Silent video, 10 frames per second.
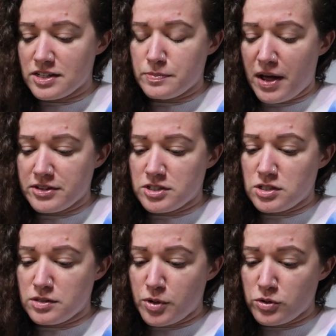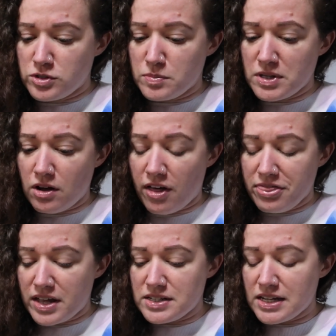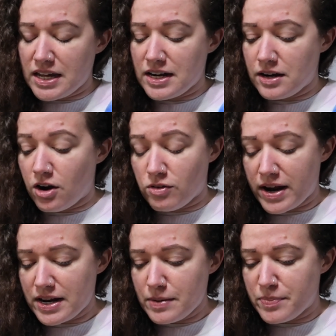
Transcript: this box is supposed to be authenticated already,